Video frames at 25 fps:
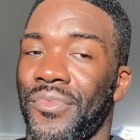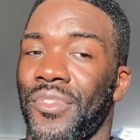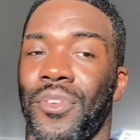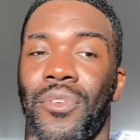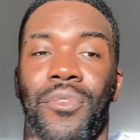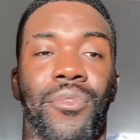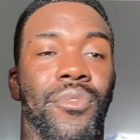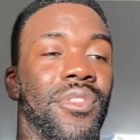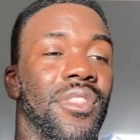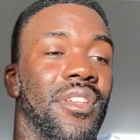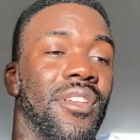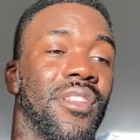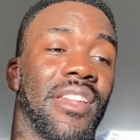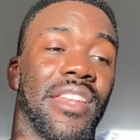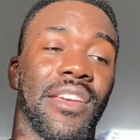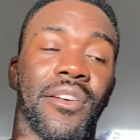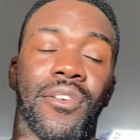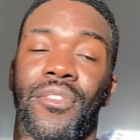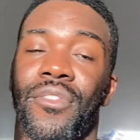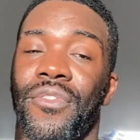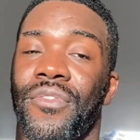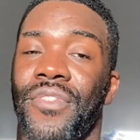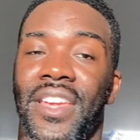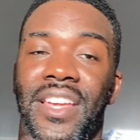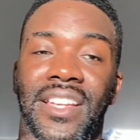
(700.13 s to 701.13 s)
All the
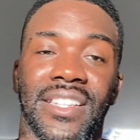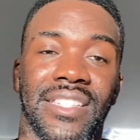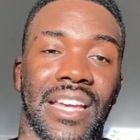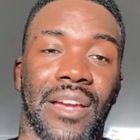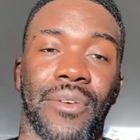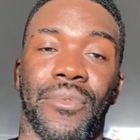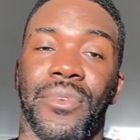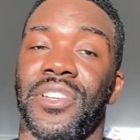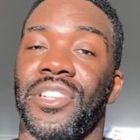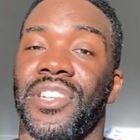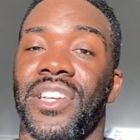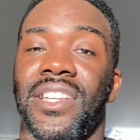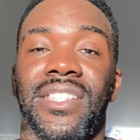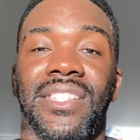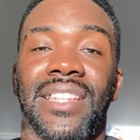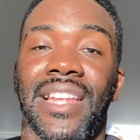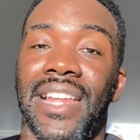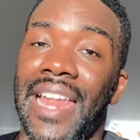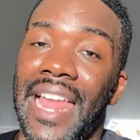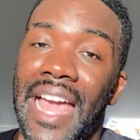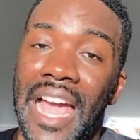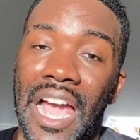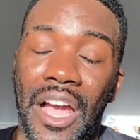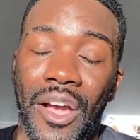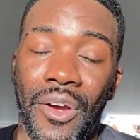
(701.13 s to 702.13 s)
little things that we just
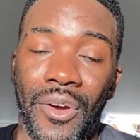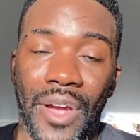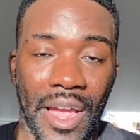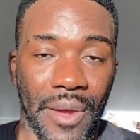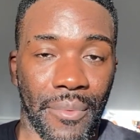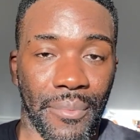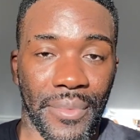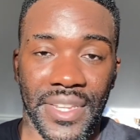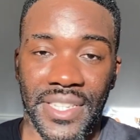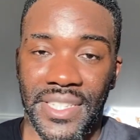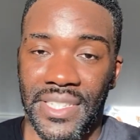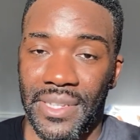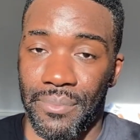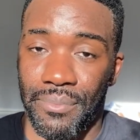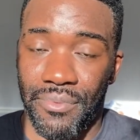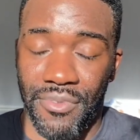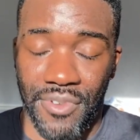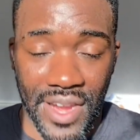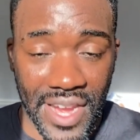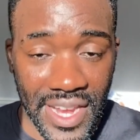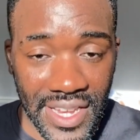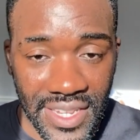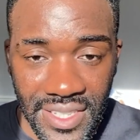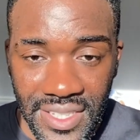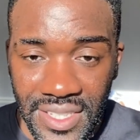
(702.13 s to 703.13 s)
allow and we
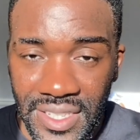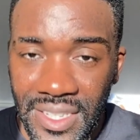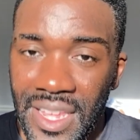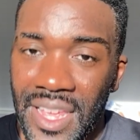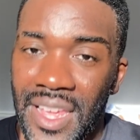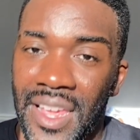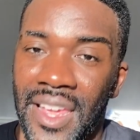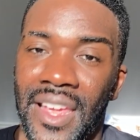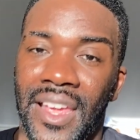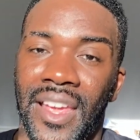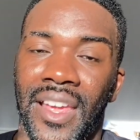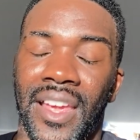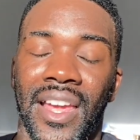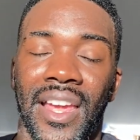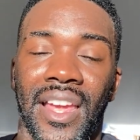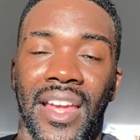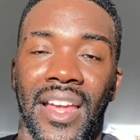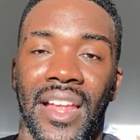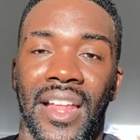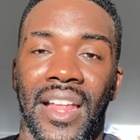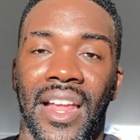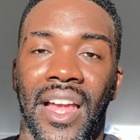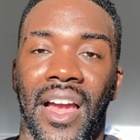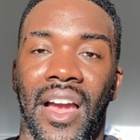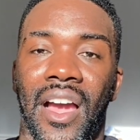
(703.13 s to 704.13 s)
suppress
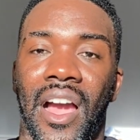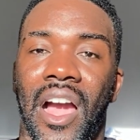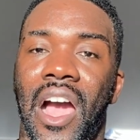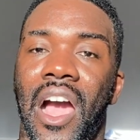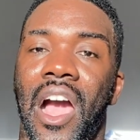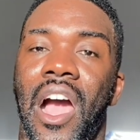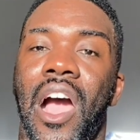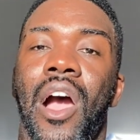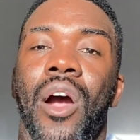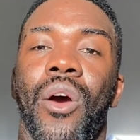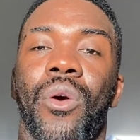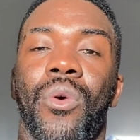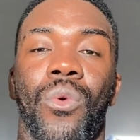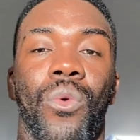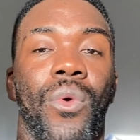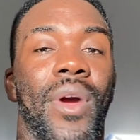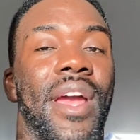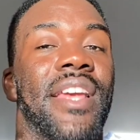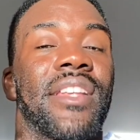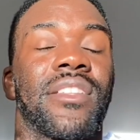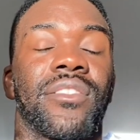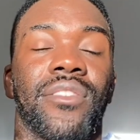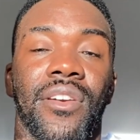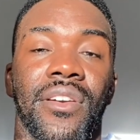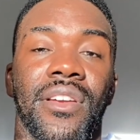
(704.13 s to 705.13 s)
are
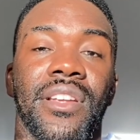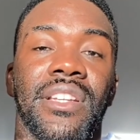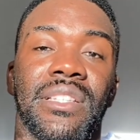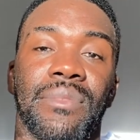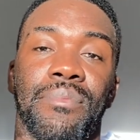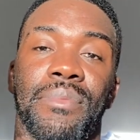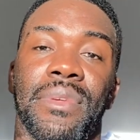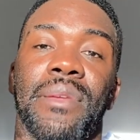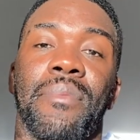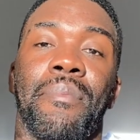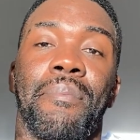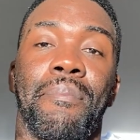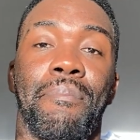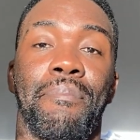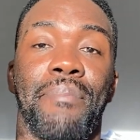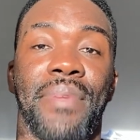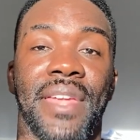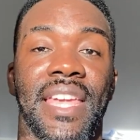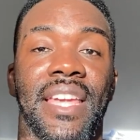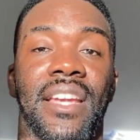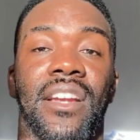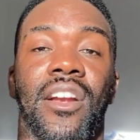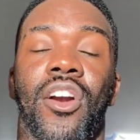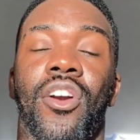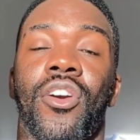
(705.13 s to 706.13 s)
always going to be
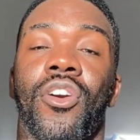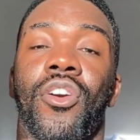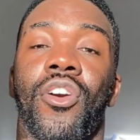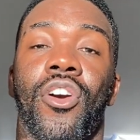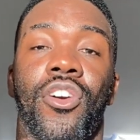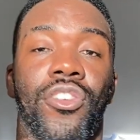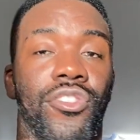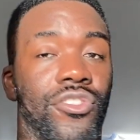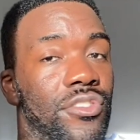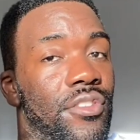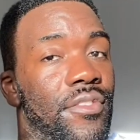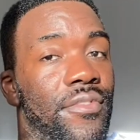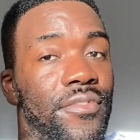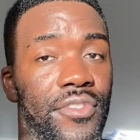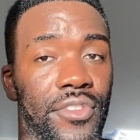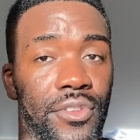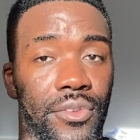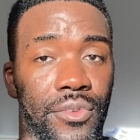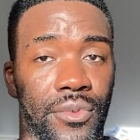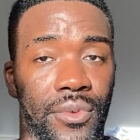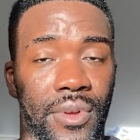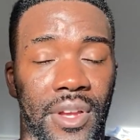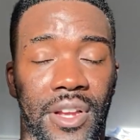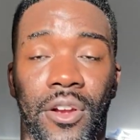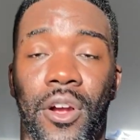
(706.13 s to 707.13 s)
big
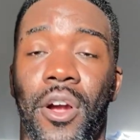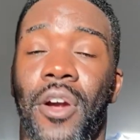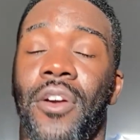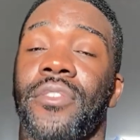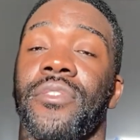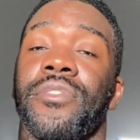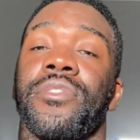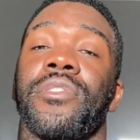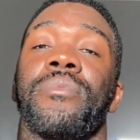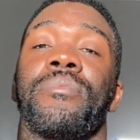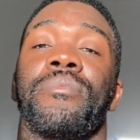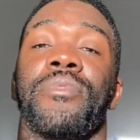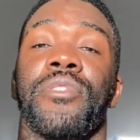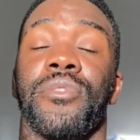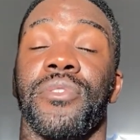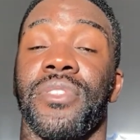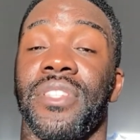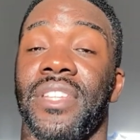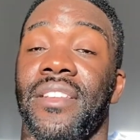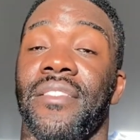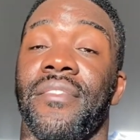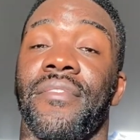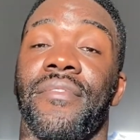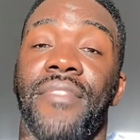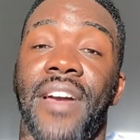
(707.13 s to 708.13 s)

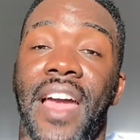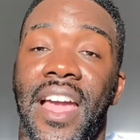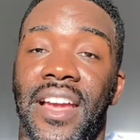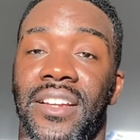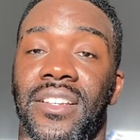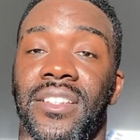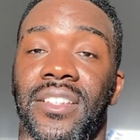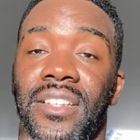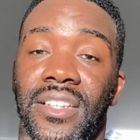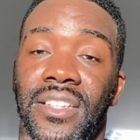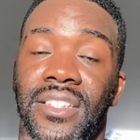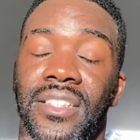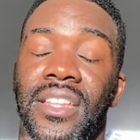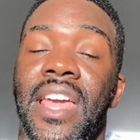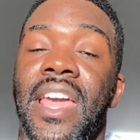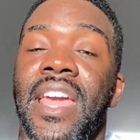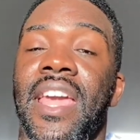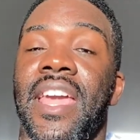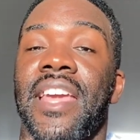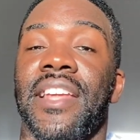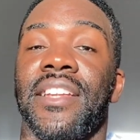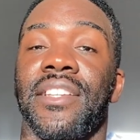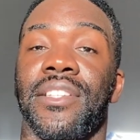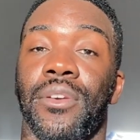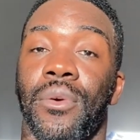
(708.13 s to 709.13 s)
contributing factors
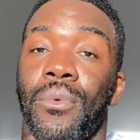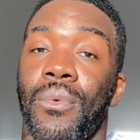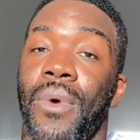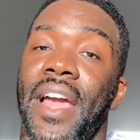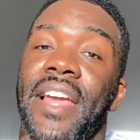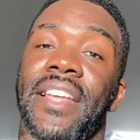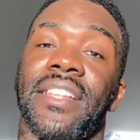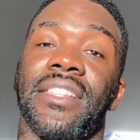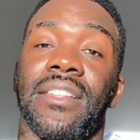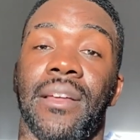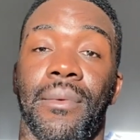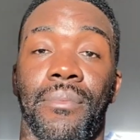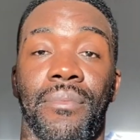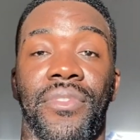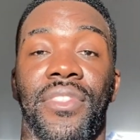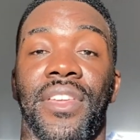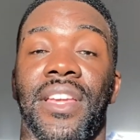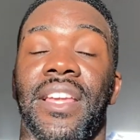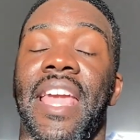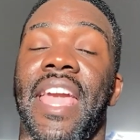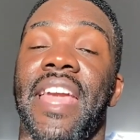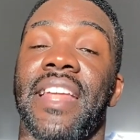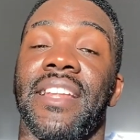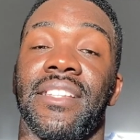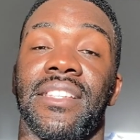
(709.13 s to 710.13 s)
into why
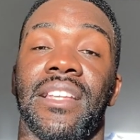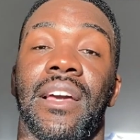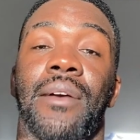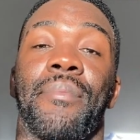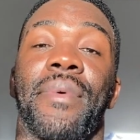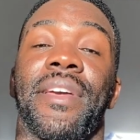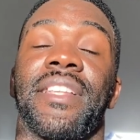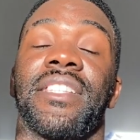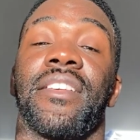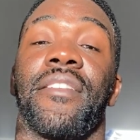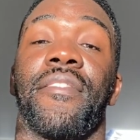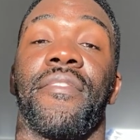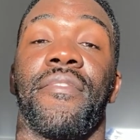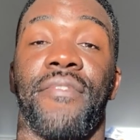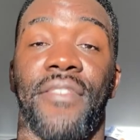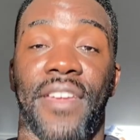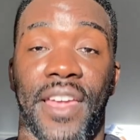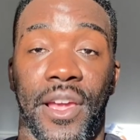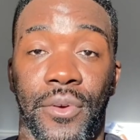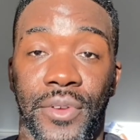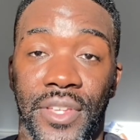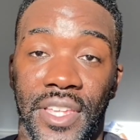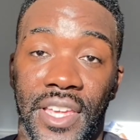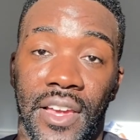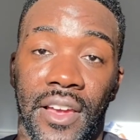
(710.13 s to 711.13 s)
something ends up as a
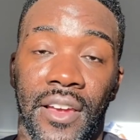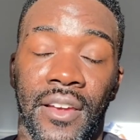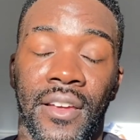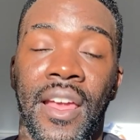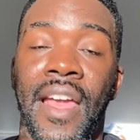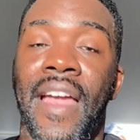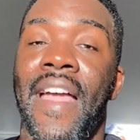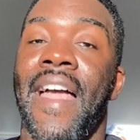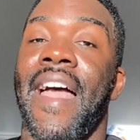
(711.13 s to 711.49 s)
failure.